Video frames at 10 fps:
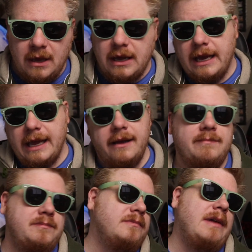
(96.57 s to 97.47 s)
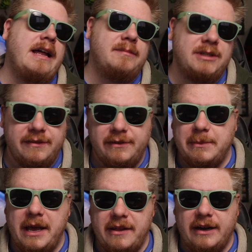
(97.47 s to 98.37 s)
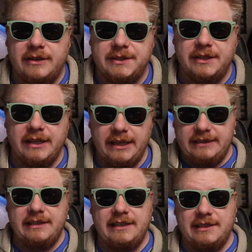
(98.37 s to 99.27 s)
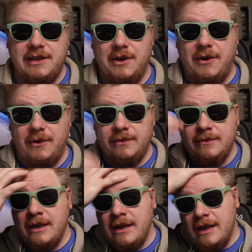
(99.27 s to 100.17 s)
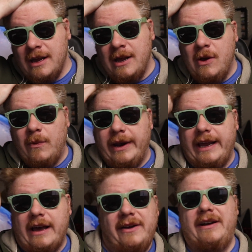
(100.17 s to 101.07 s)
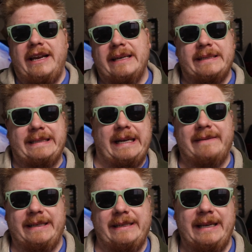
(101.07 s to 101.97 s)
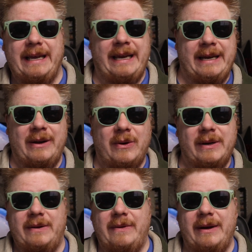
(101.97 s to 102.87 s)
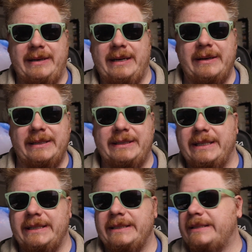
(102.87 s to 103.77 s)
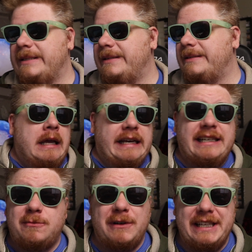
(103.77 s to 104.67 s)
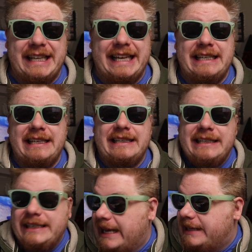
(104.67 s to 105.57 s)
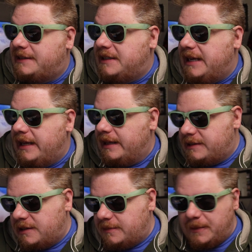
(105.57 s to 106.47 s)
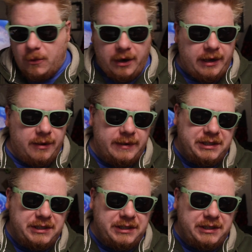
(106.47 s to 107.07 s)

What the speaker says: I had them delivered to my other house so that Lisa doesn't know what I got her. I can't just have it hanging all out around here. Jeez. It is pretty late in the day today. Lisa's been working.